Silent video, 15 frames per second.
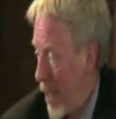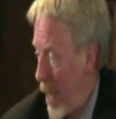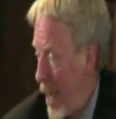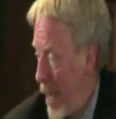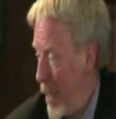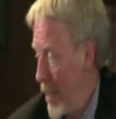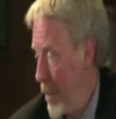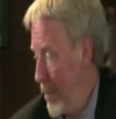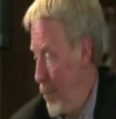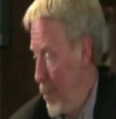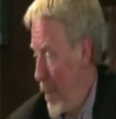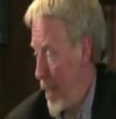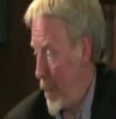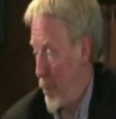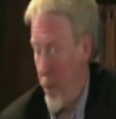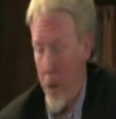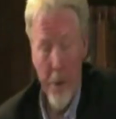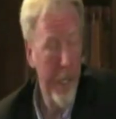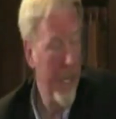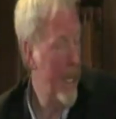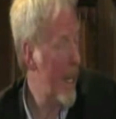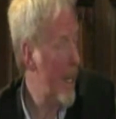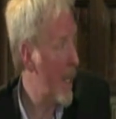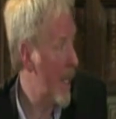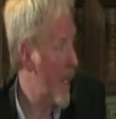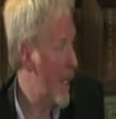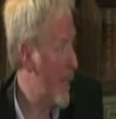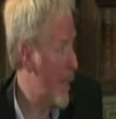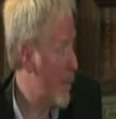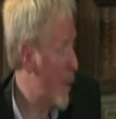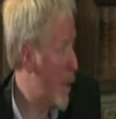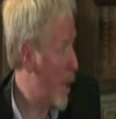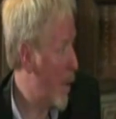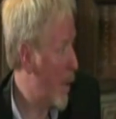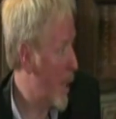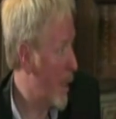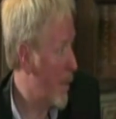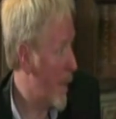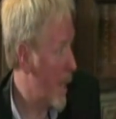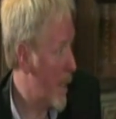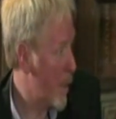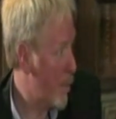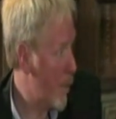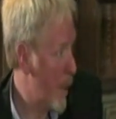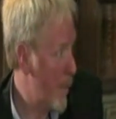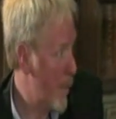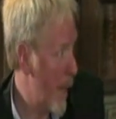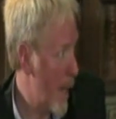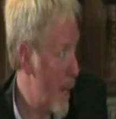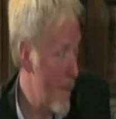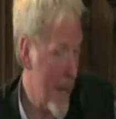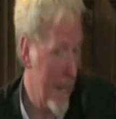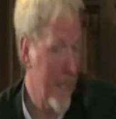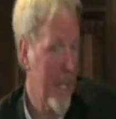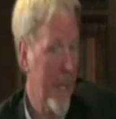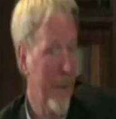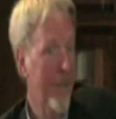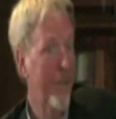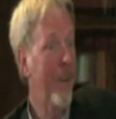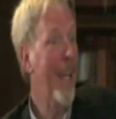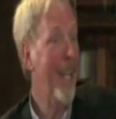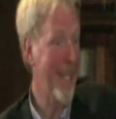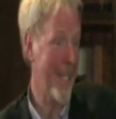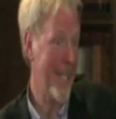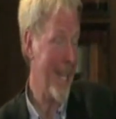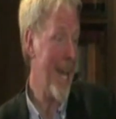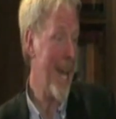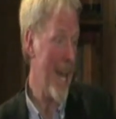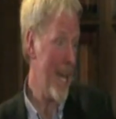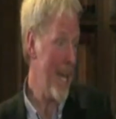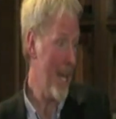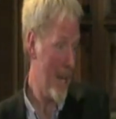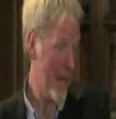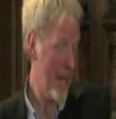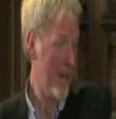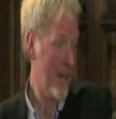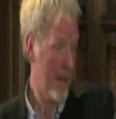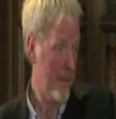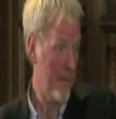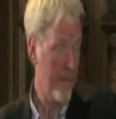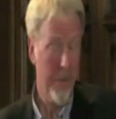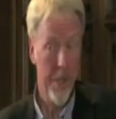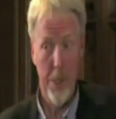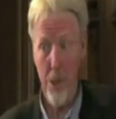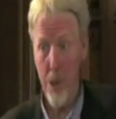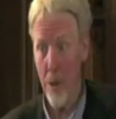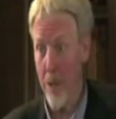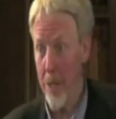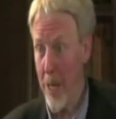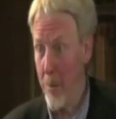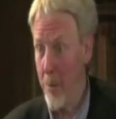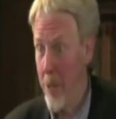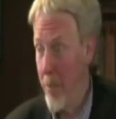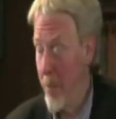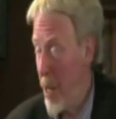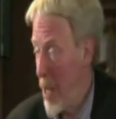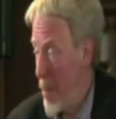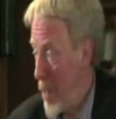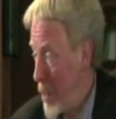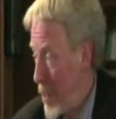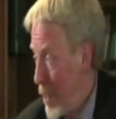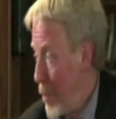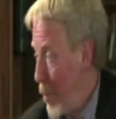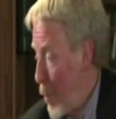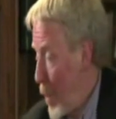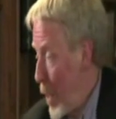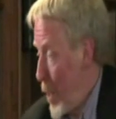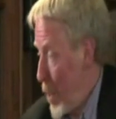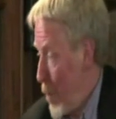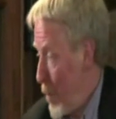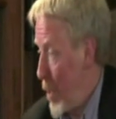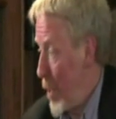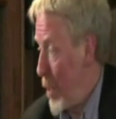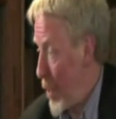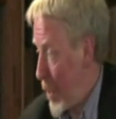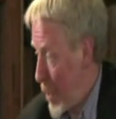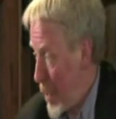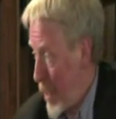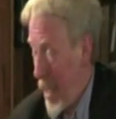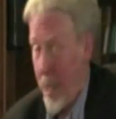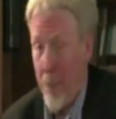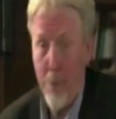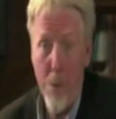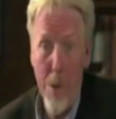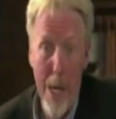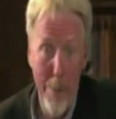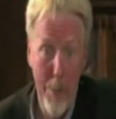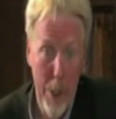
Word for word: And that's broken down, and the majority of that is woody biomass. Now, it's fair to say that a chunk of that woody biomass is not being used in a sustainable way.